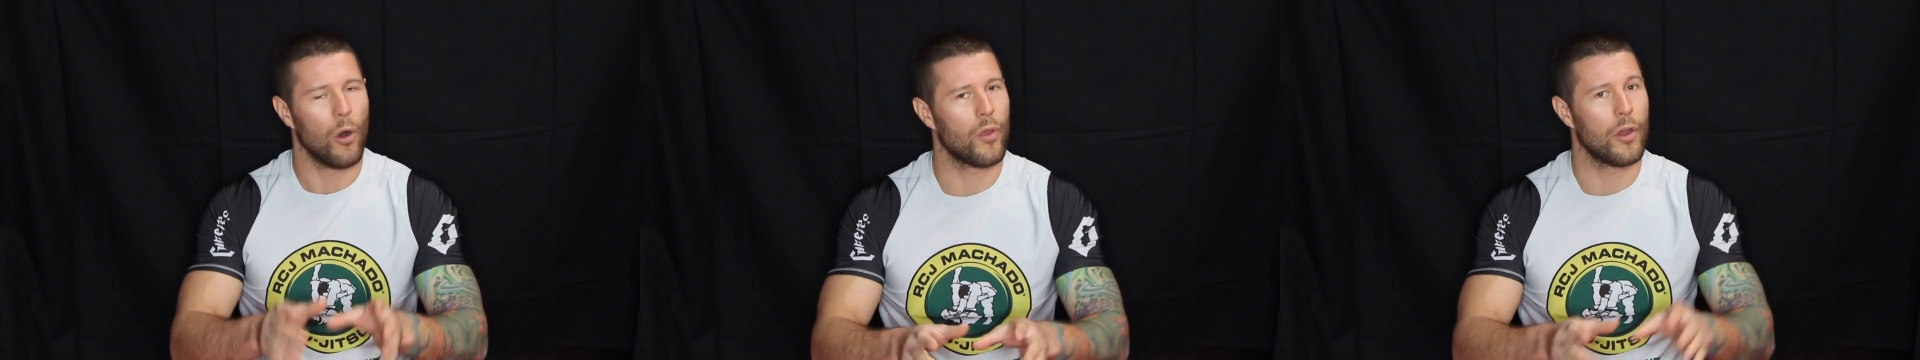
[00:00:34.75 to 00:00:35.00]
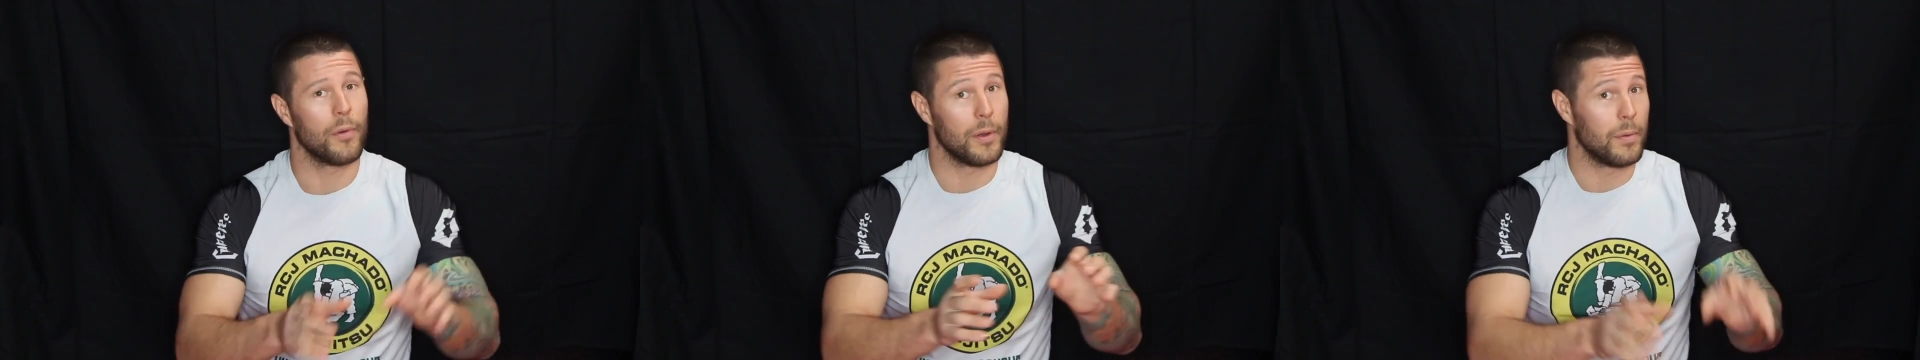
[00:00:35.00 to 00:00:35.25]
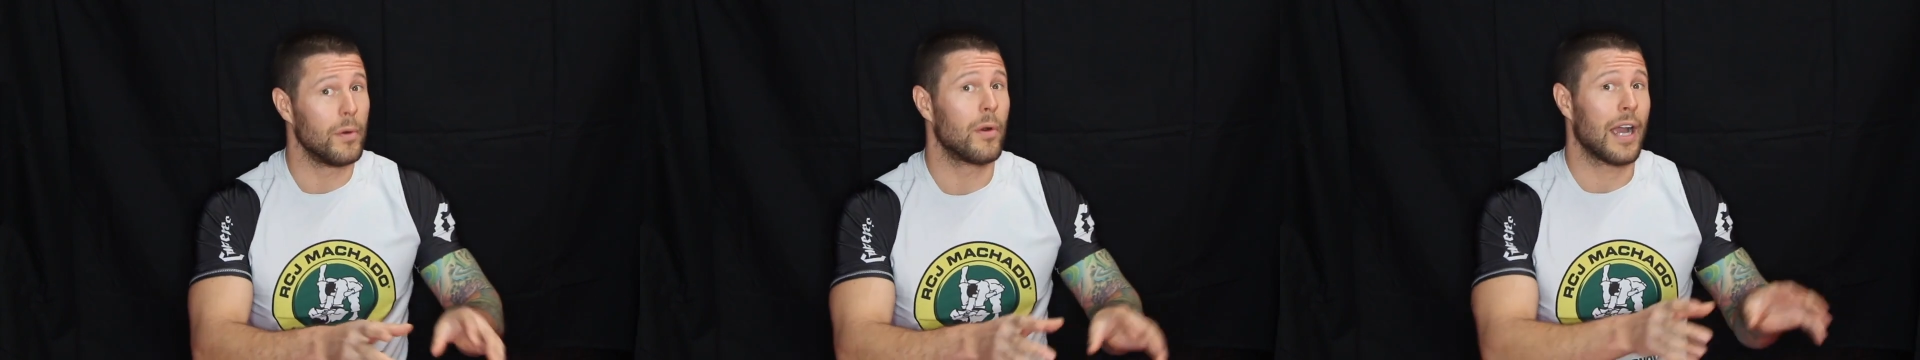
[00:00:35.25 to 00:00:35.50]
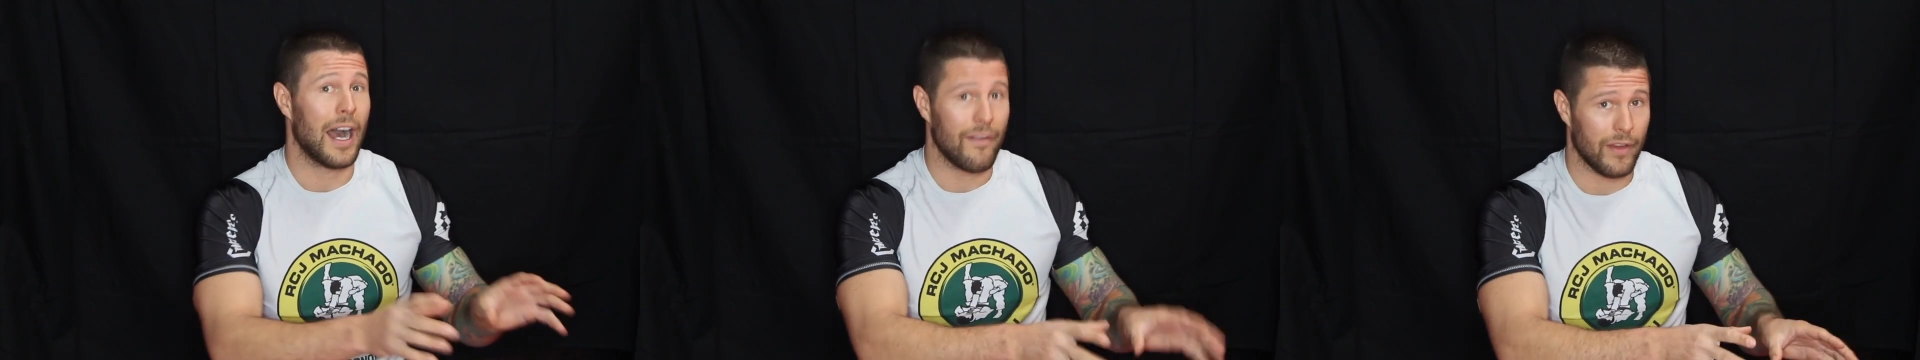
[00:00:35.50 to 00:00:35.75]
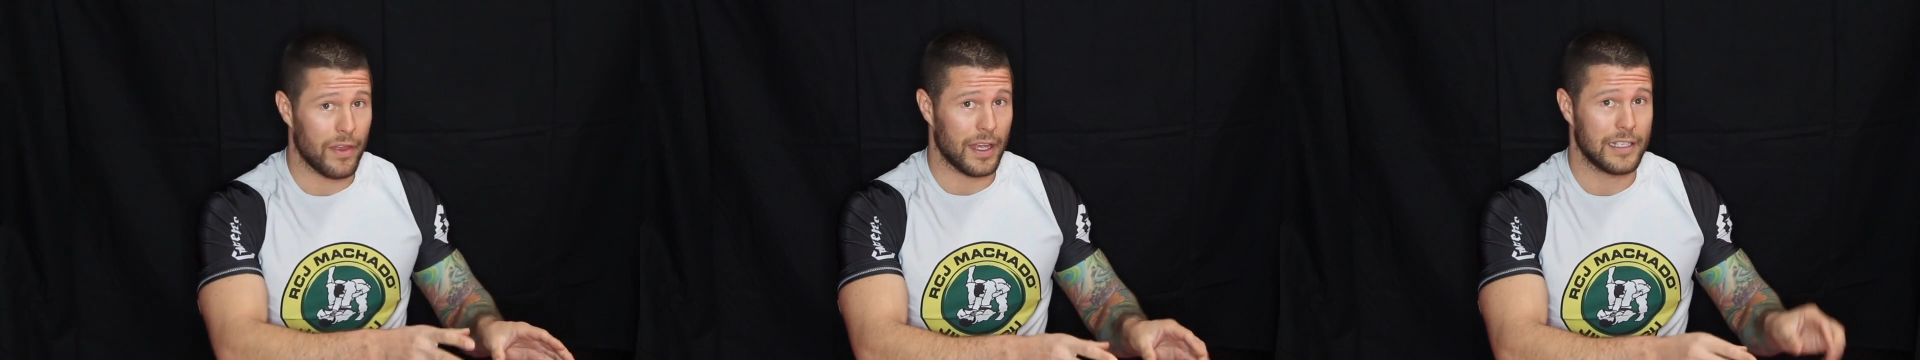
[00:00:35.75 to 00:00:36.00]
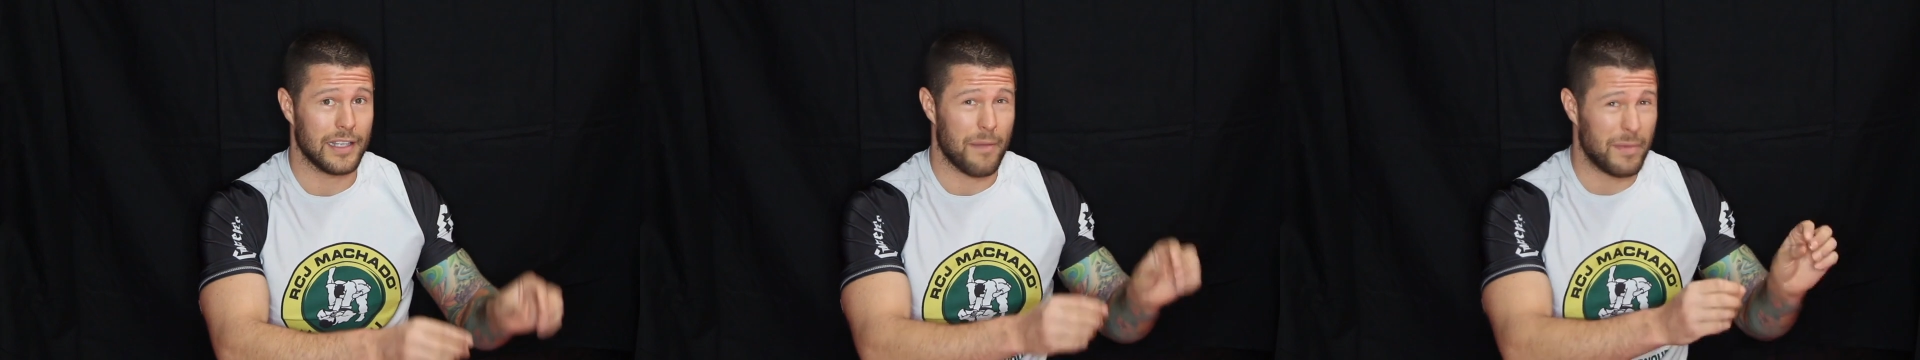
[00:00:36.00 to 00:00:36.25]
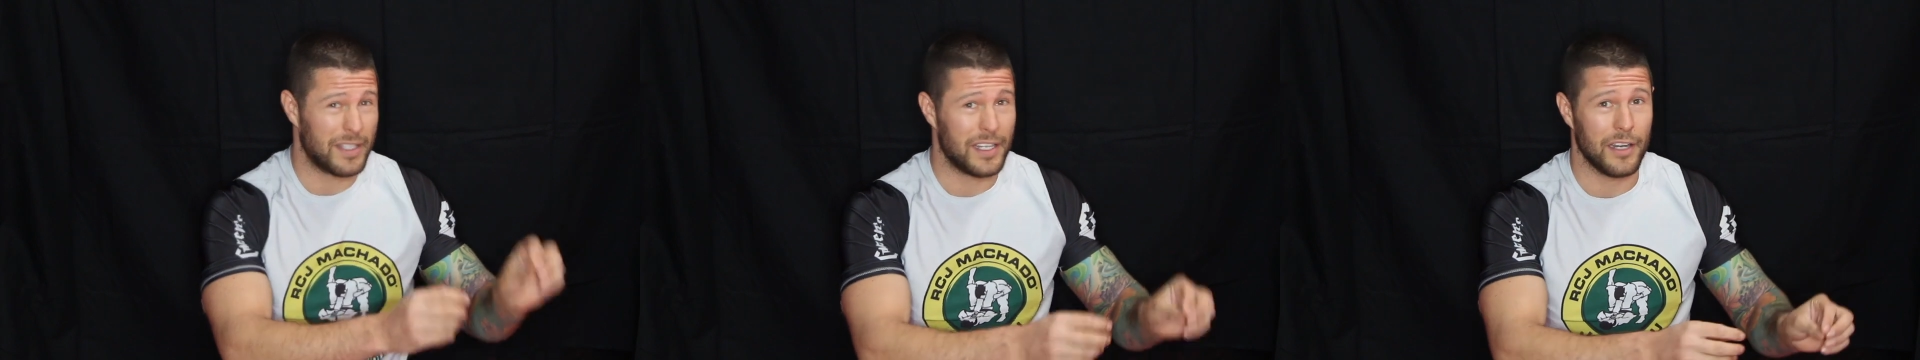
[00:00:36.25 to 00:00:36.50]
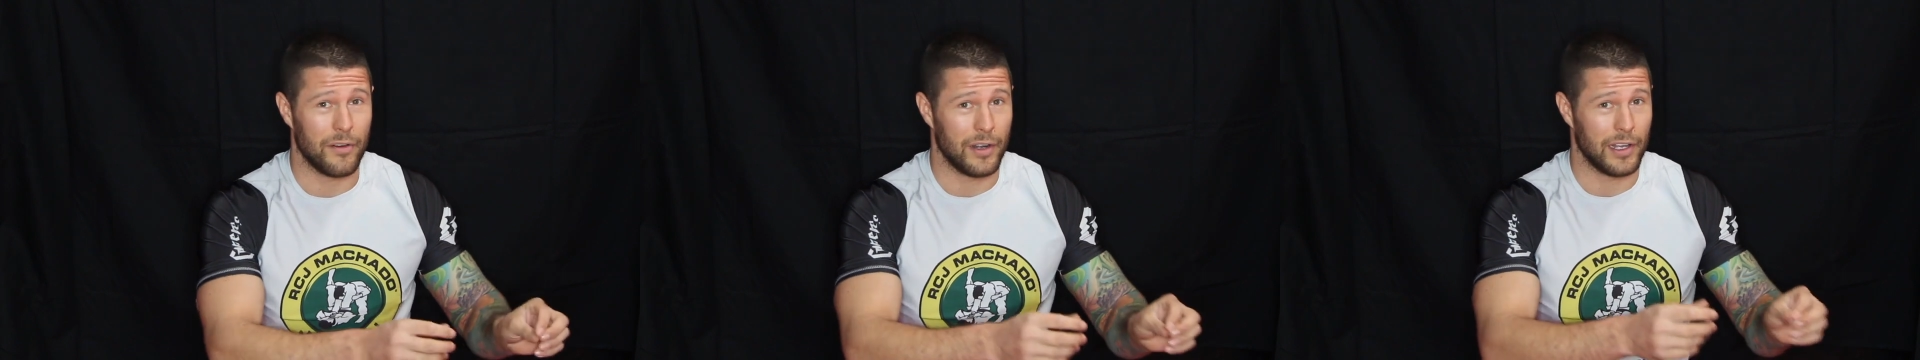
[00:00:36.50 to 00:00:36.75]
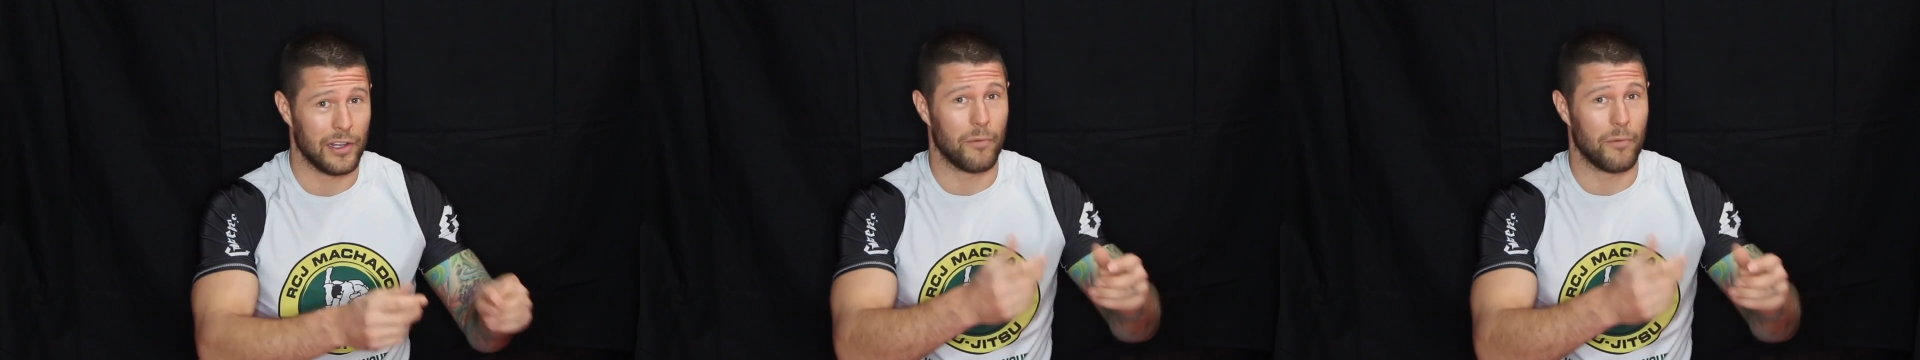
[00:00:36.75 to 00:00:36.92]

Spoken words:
although we will cover things like material